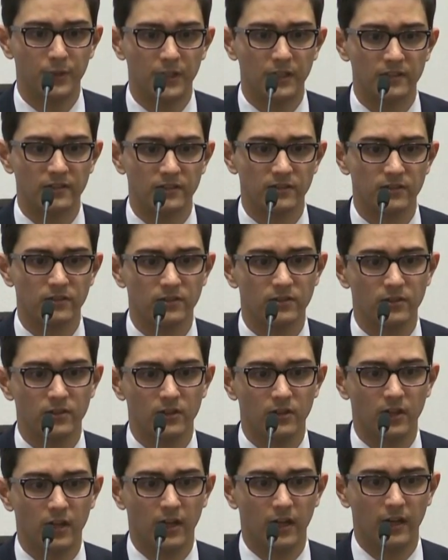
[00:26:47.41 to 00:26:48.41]
Because
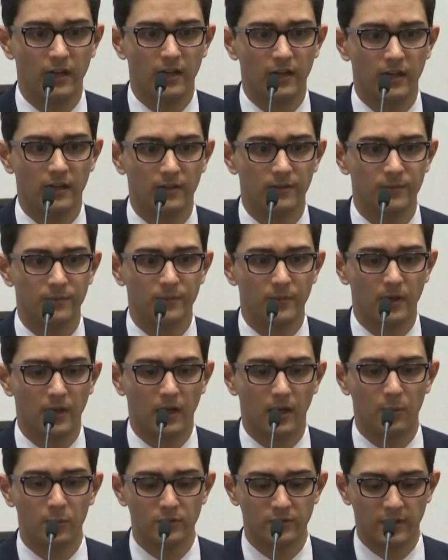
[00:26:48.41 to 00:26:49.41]
I
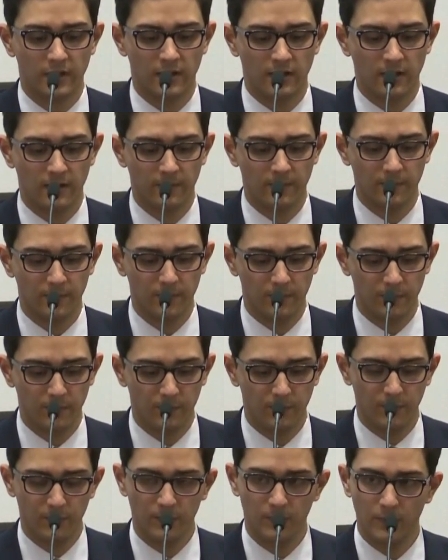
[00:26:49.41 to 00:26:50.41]
was going
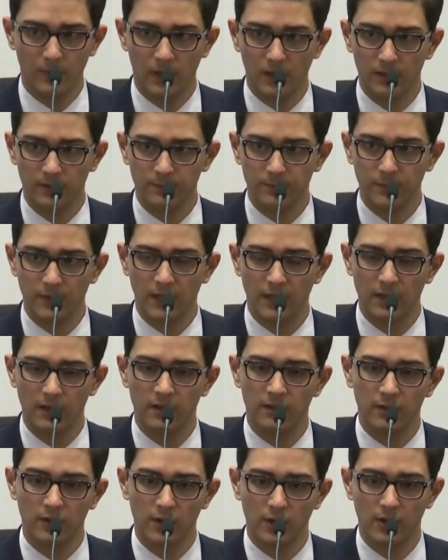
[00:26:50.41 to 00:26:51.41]
to get
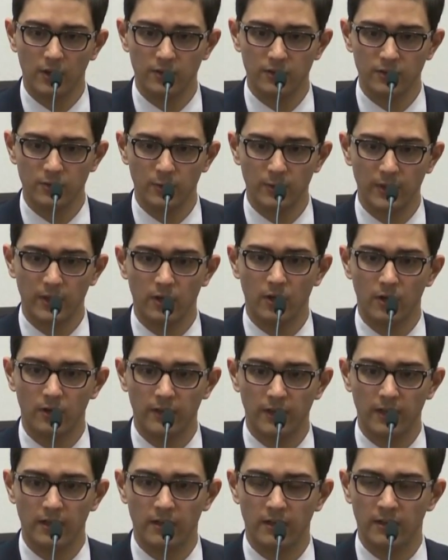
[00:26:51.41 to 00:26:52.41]
in the car so we could all
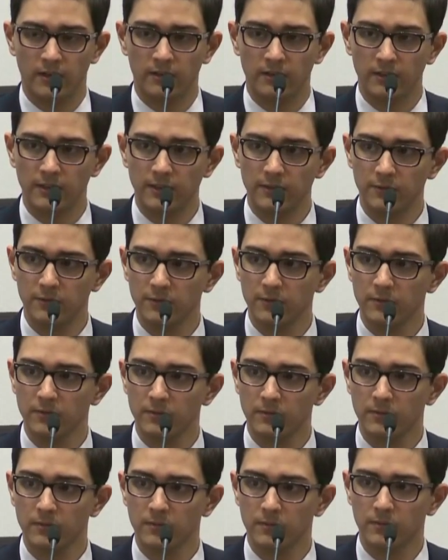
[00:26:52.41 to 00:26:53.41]
get in and leave.
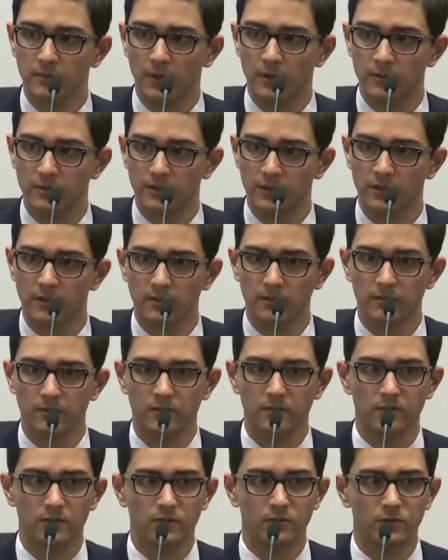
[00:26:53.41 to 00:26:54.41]
I was going to
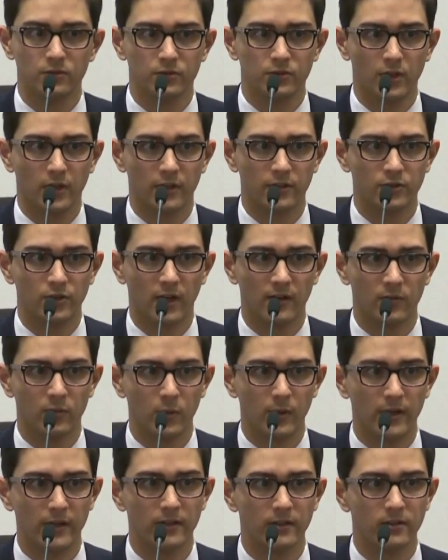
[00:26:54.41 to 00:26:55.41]
try to drive
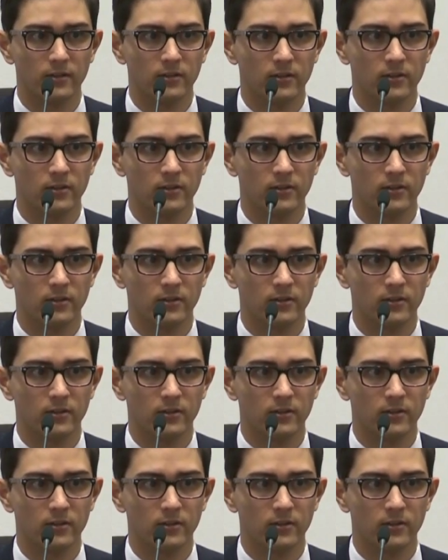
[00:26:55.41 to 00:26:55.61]
away.